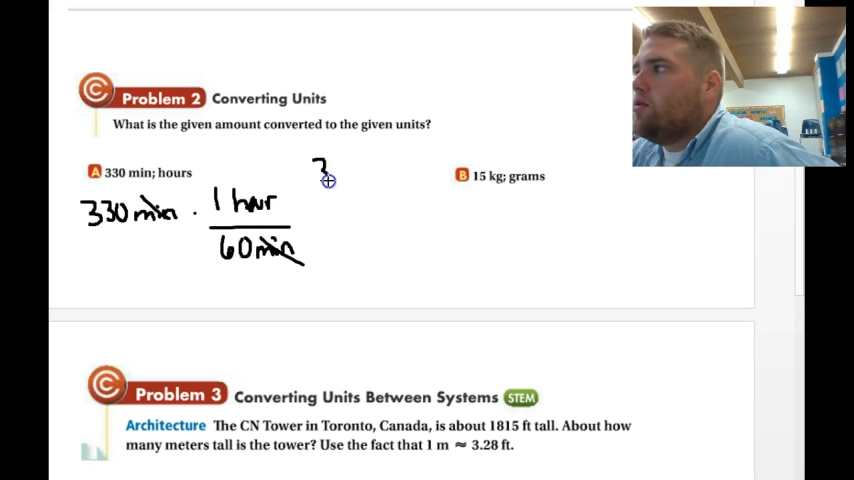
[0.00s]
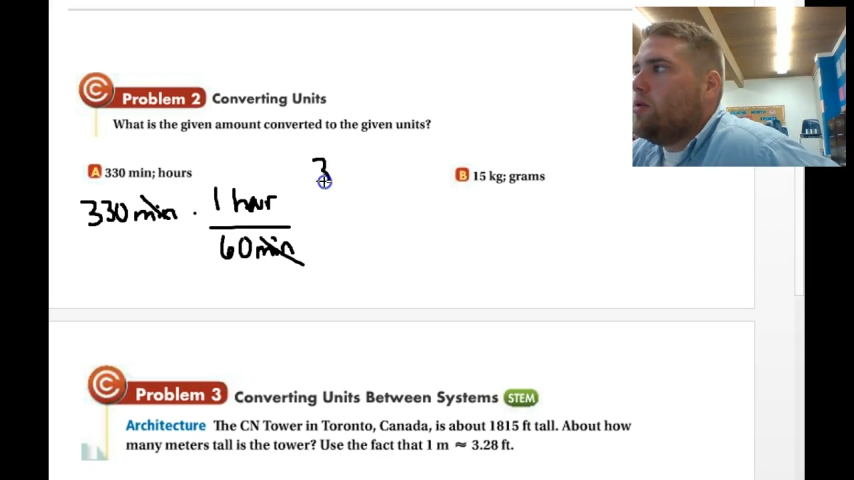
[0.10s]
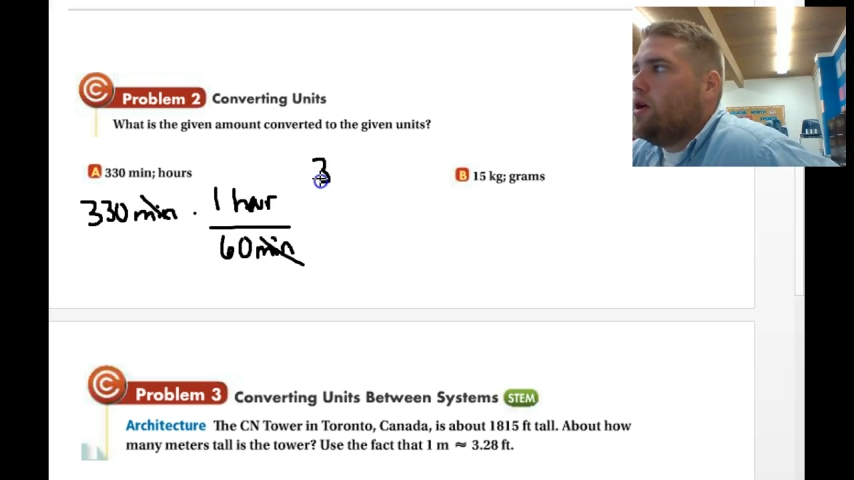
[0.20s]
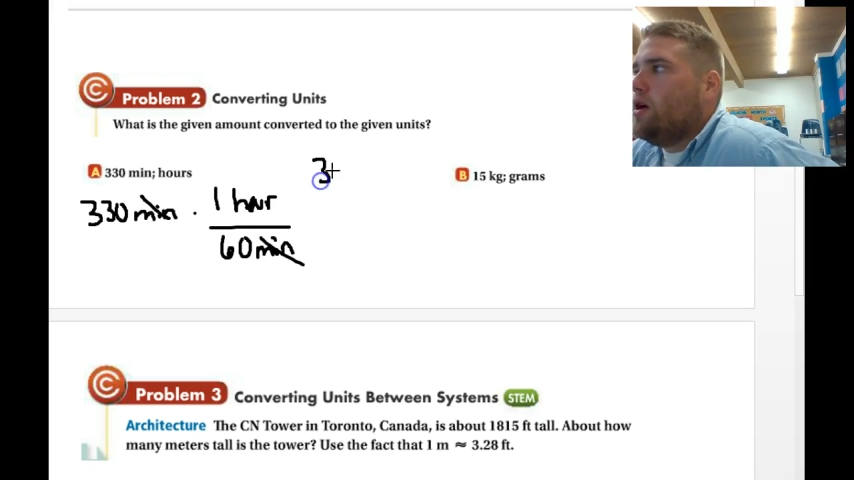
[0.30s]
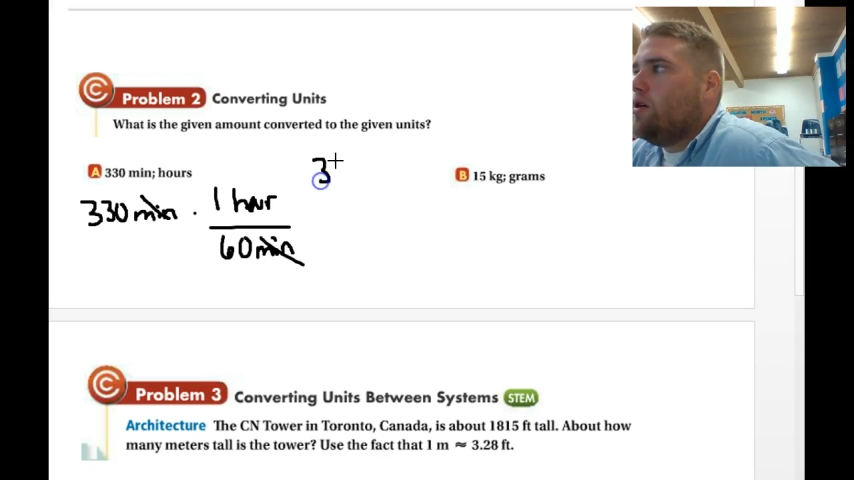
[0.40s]

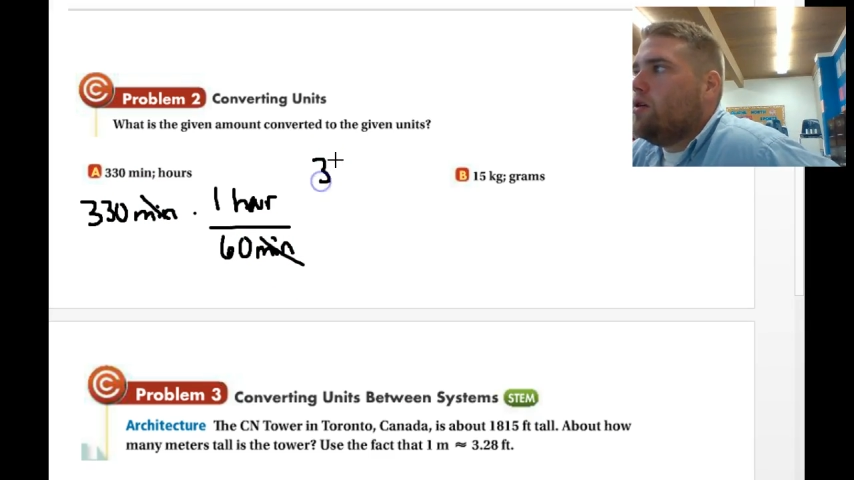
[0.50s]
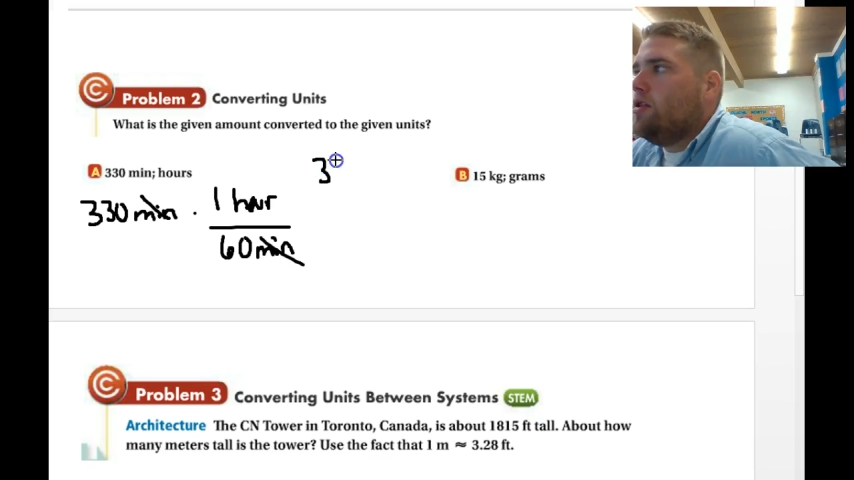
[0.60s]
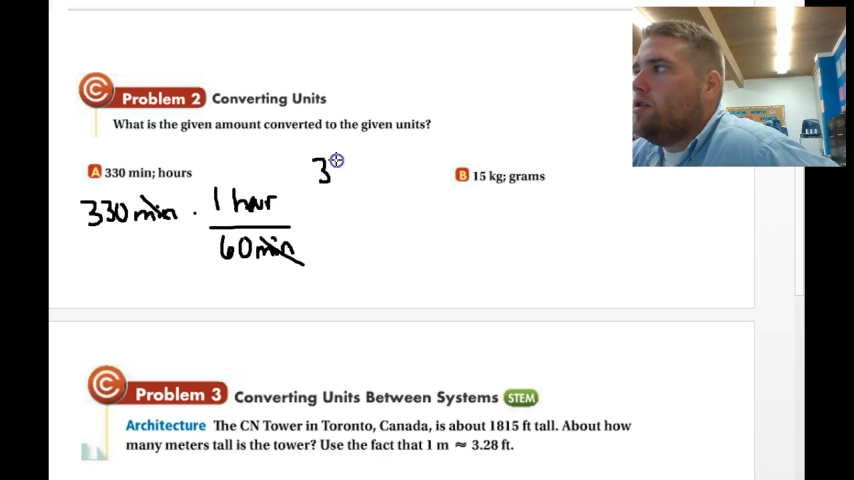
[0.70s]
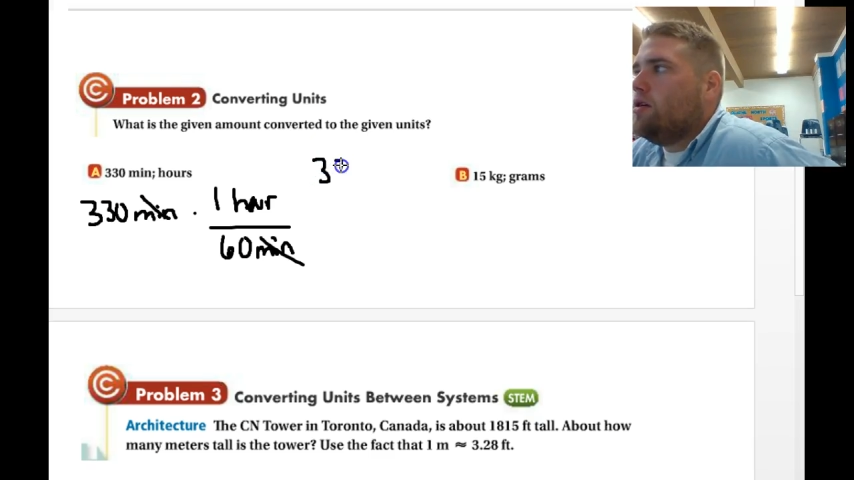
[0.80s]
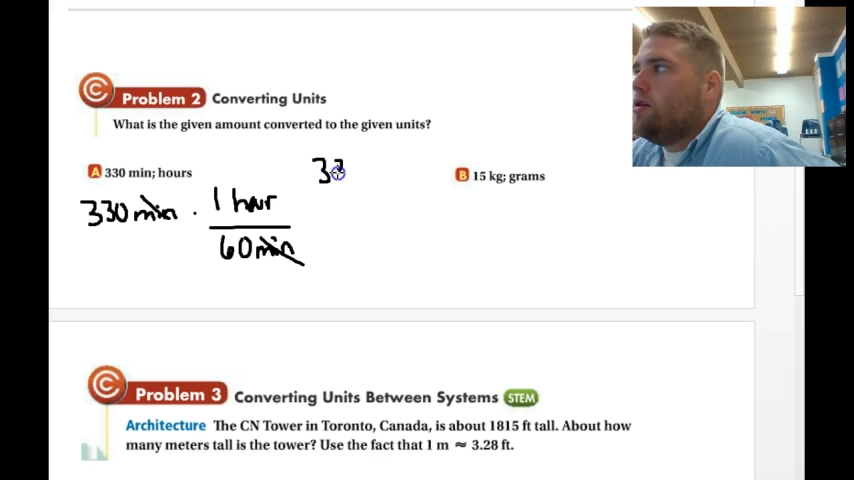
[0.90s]

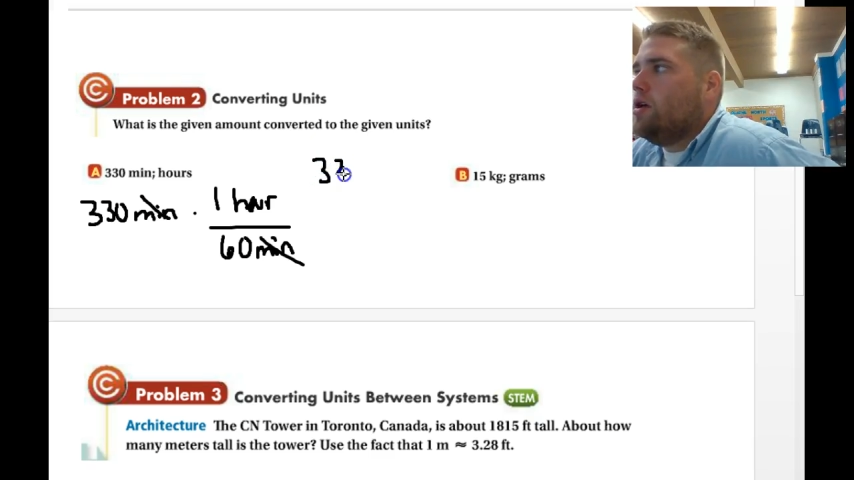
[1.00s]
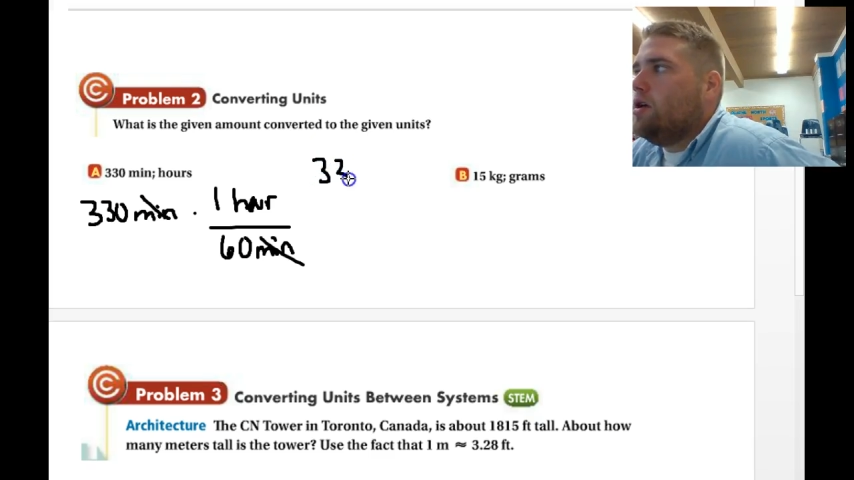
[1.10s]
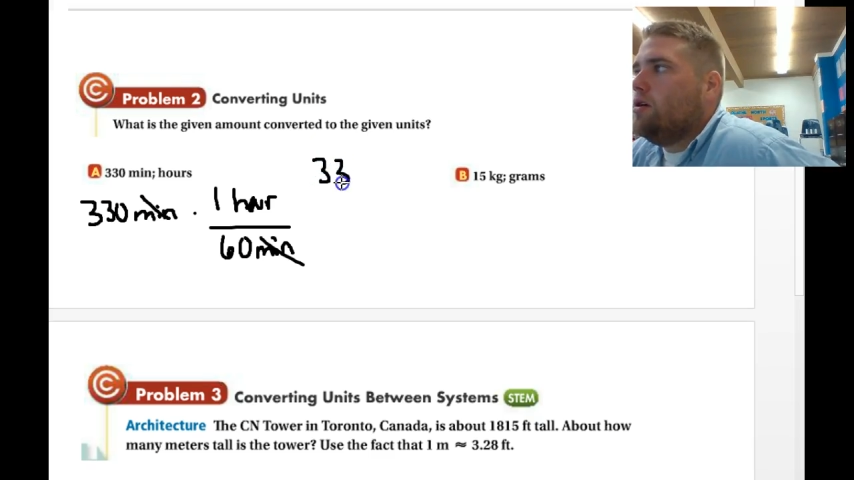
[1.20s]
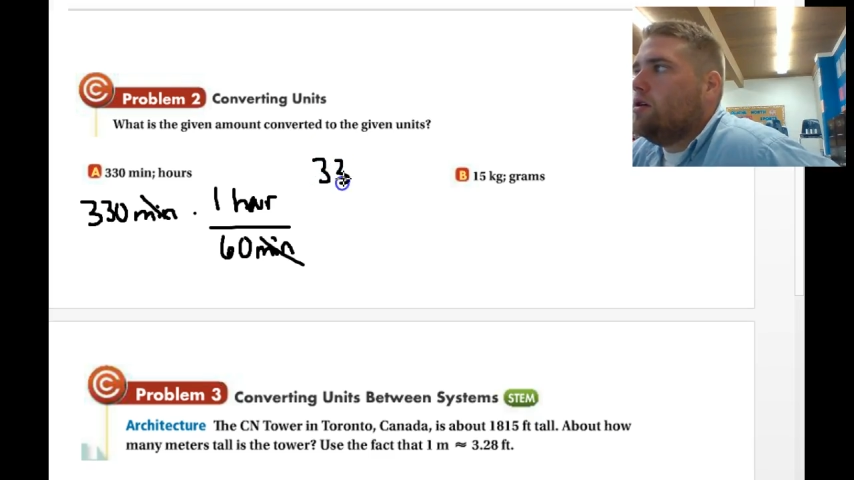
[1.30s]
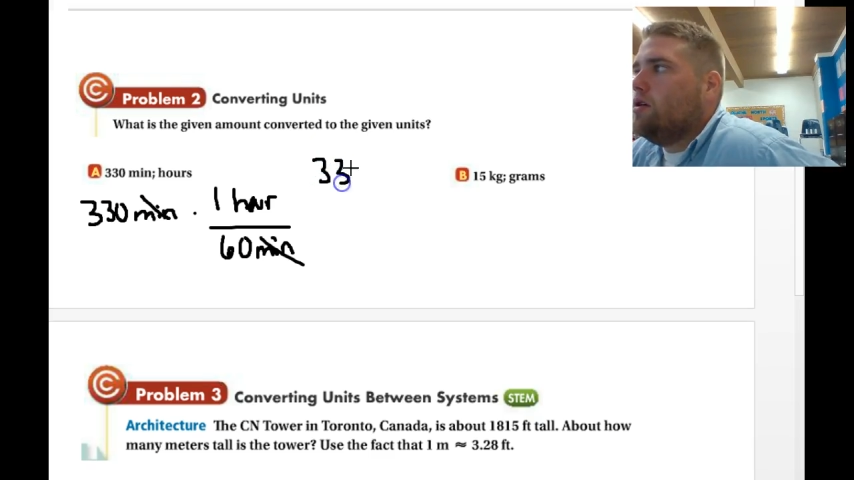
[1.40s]
330,